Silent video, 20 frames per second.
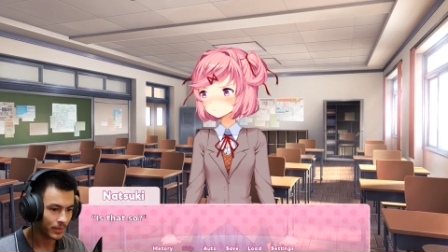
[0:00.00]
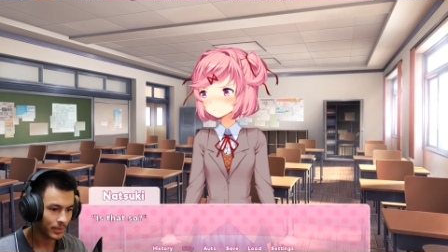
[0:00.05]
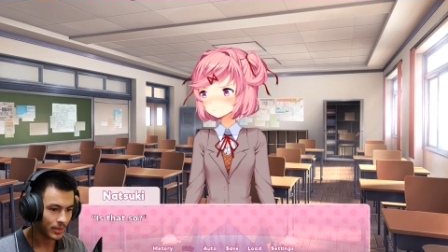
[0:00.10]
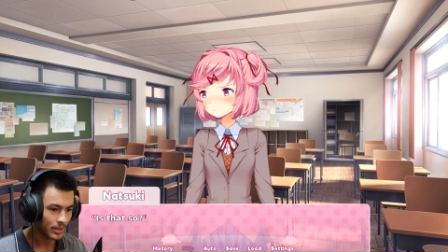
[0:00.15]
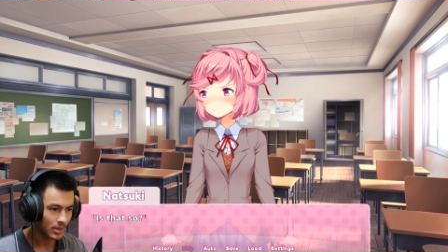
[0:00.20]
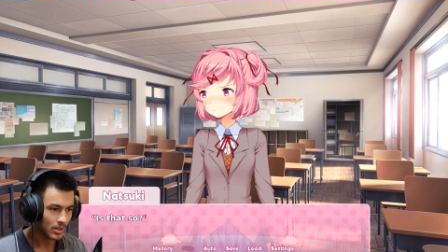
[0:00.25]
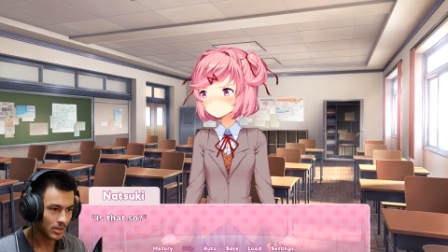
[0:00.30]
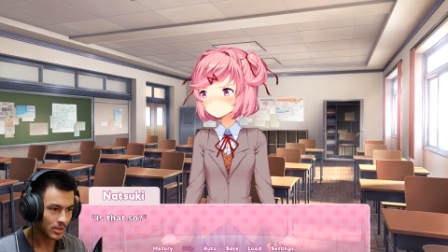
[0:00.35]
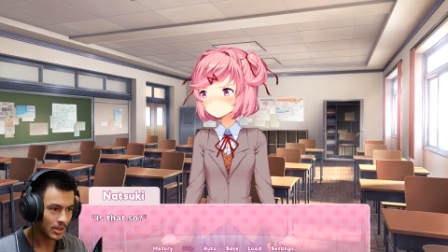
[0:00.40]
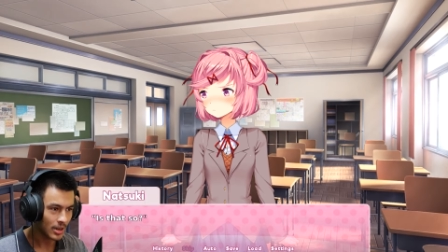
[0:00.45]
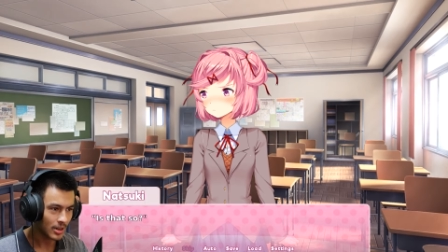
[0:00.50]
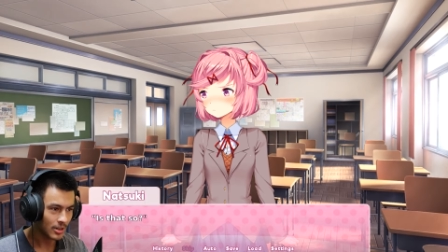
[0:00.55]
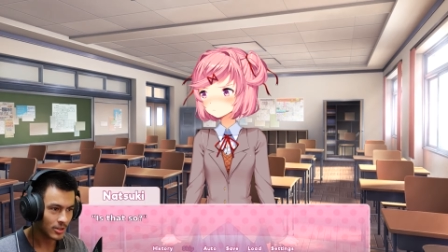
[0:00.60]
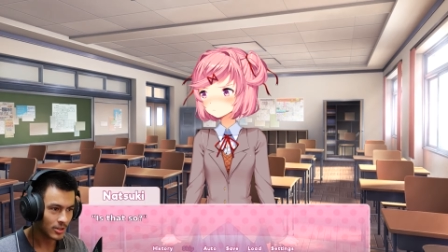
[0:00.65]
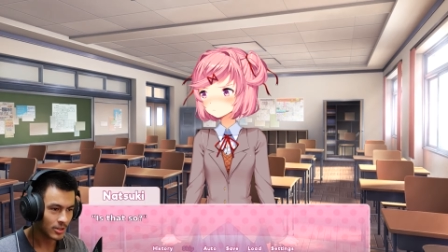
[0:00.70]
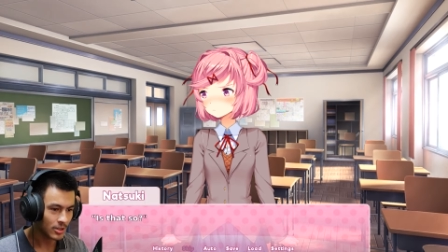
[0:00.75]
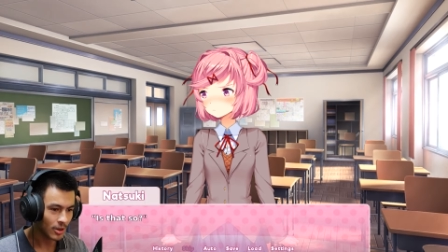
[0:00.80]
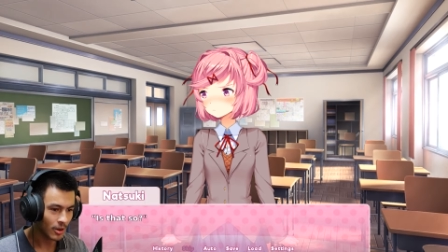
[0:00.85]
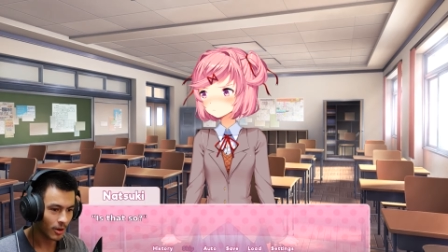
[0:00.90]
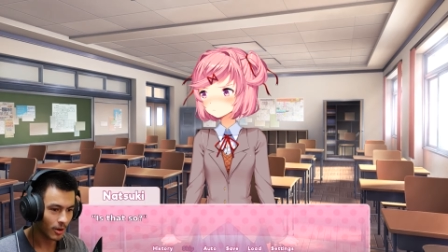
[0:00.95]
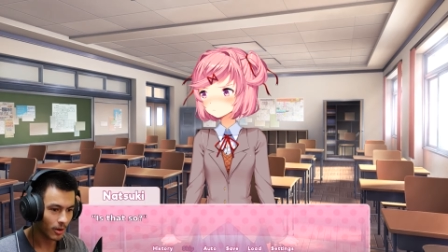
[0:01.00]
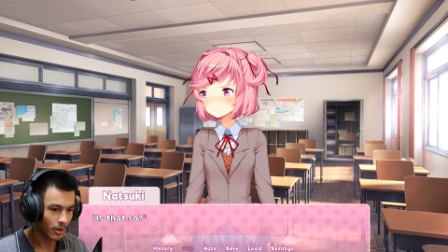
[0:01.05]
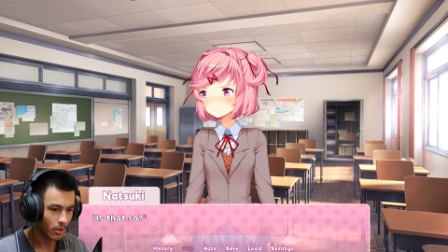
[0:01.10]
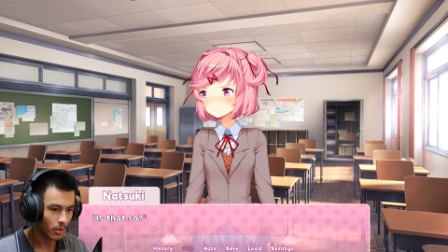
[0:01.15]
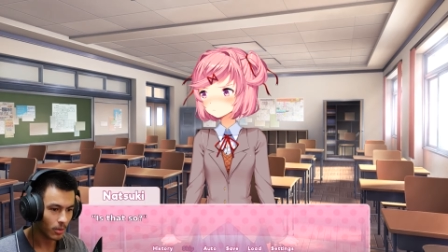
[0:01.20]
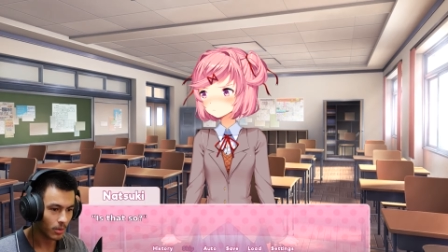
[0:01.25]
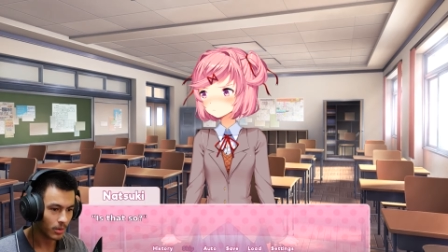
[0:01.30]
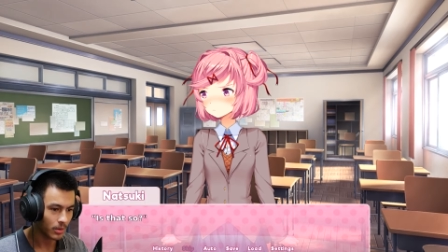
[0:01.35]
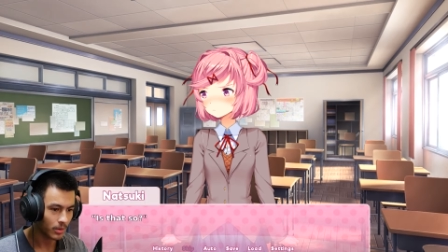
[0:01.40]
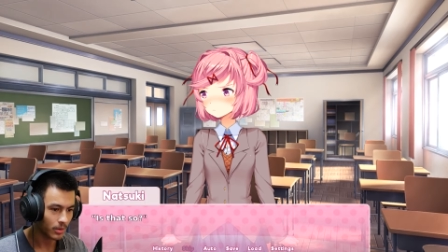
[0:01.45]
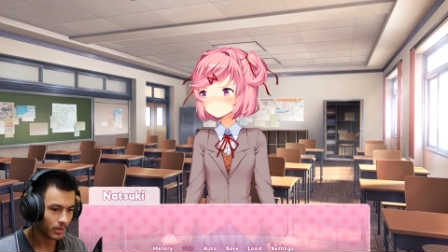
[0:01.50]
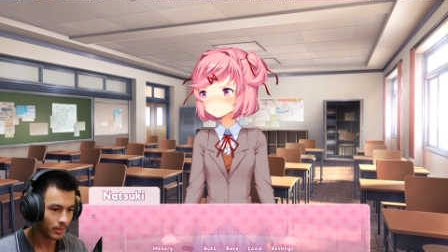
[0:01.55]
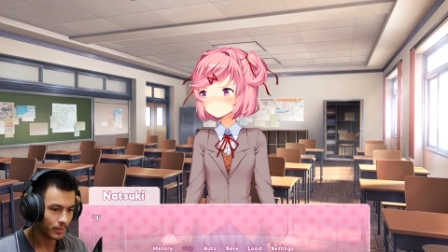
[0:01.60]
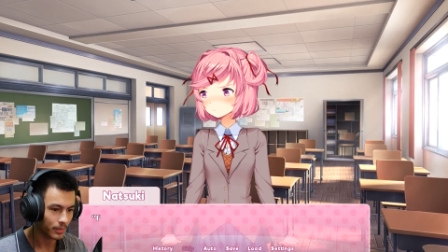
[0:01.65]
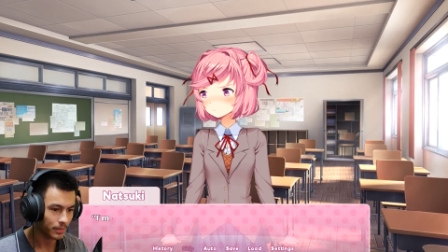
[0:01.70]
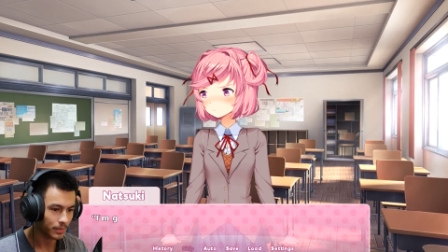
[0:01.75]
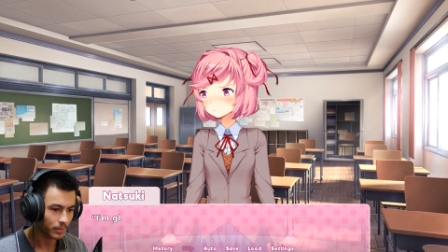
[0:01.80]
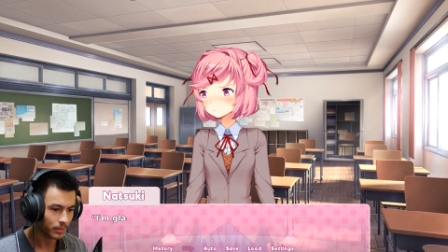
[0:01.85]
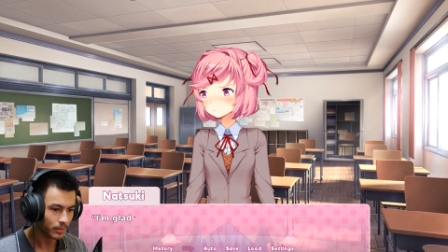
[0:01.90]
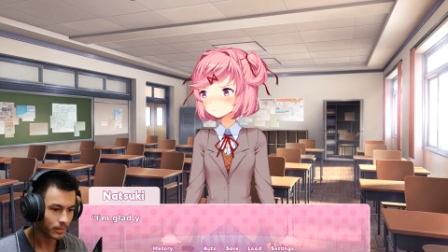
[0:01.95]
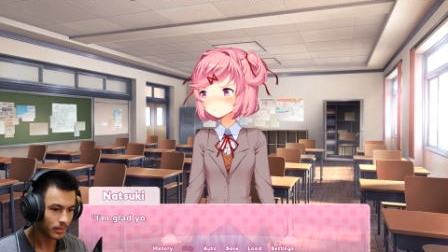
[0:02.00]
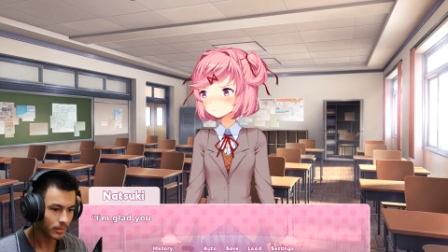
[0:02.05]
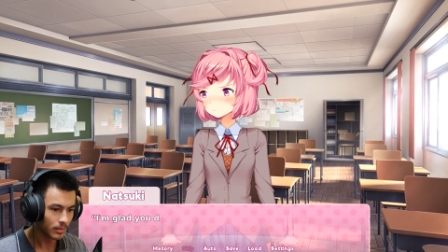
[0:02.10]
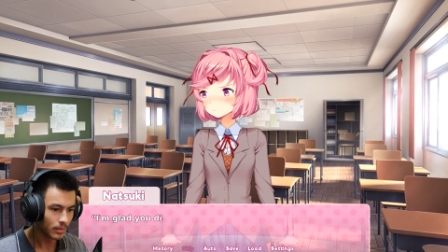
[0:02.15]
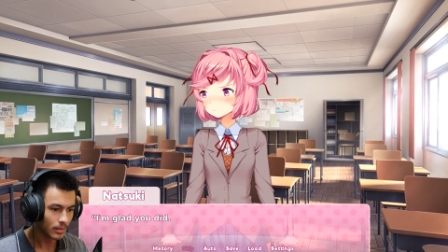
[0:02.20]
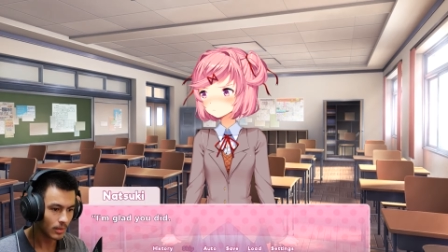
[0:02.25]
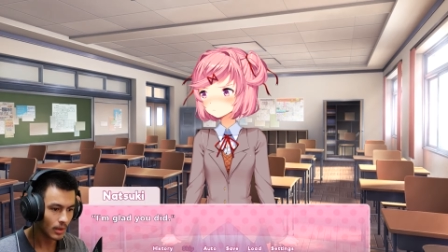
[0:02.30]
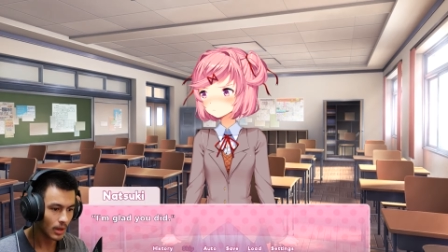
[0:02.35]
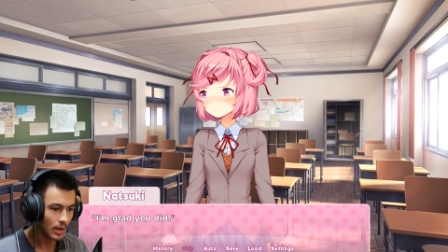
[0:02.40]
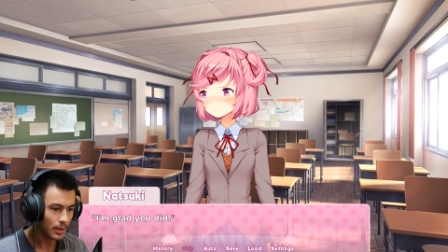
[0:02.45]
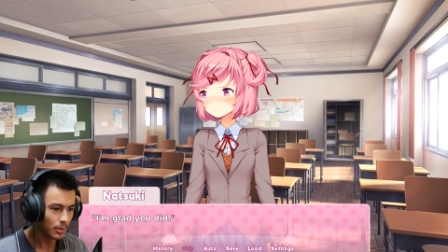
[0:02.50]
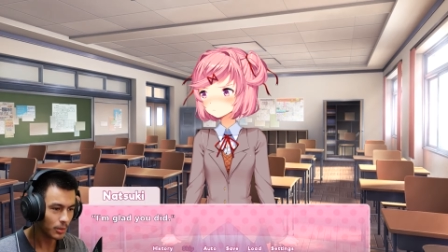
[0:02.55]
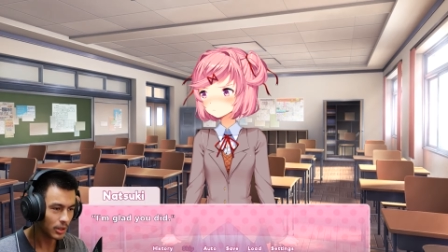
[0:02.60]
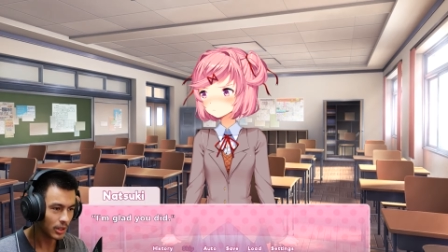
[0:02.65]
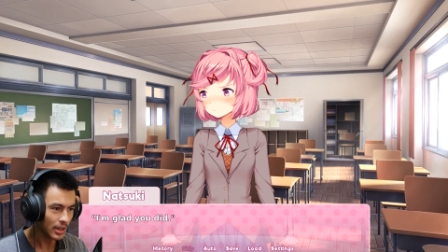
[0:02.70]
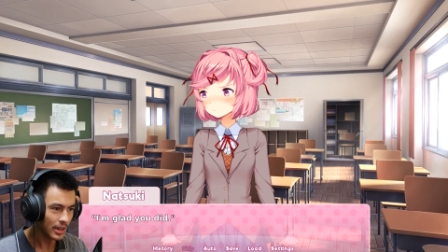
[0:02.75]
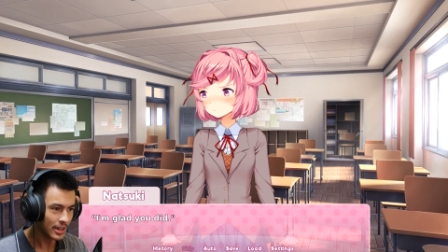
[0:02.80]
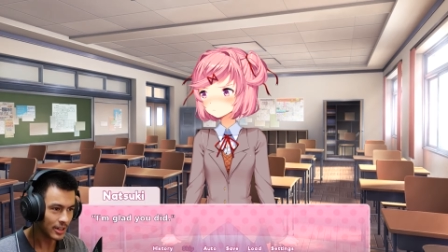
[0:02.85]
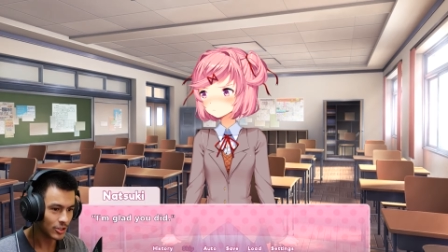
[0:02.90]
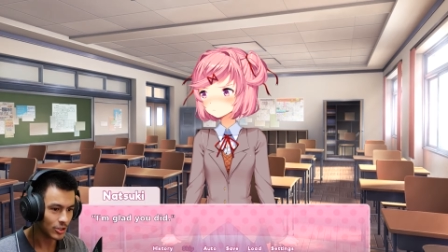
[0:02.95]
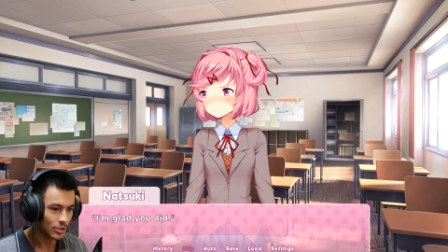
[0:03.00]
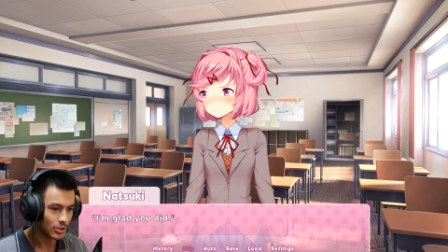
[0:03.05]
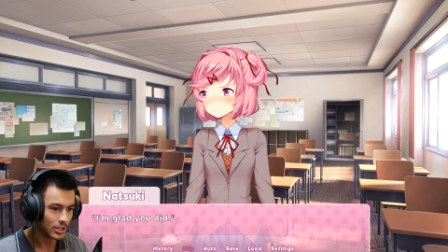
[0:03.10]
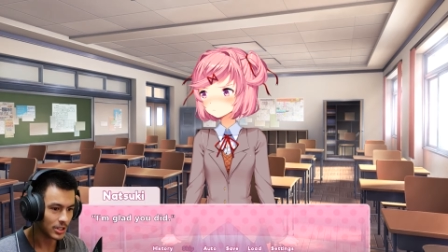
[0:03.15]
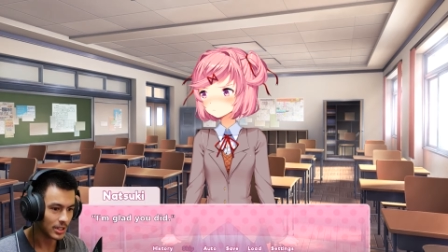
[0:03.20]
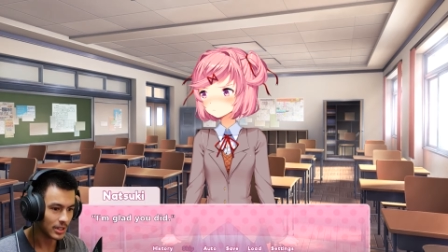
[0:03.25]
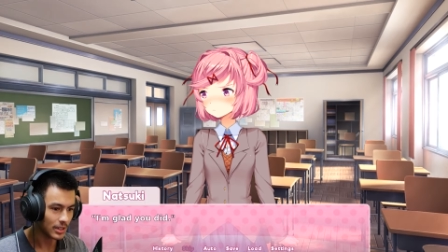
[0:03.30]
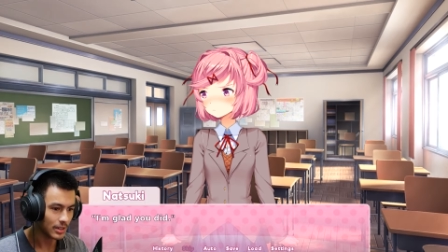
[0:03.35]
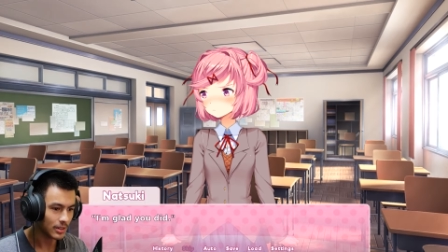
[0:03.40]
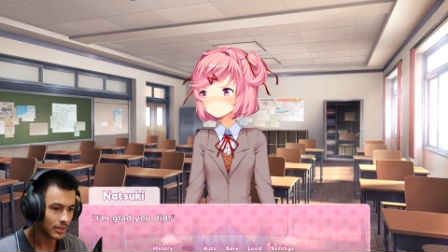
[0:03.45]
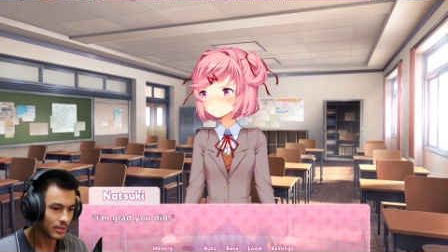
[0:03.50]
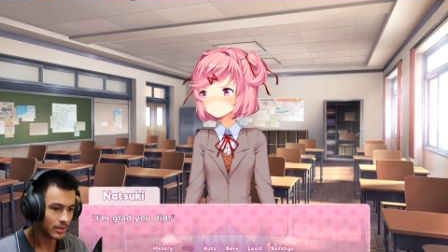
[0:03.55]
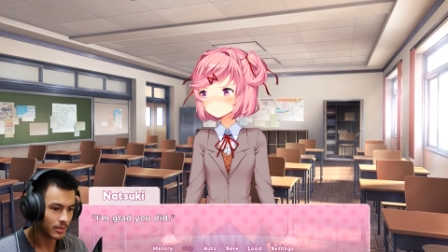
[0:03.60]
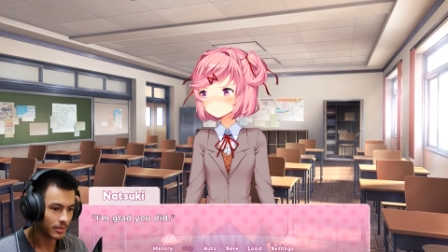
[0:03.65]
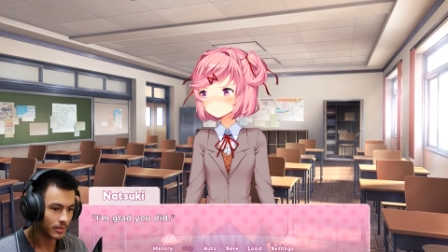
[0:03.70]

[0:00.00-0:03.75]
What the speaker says: Is that so? I'm glad you did.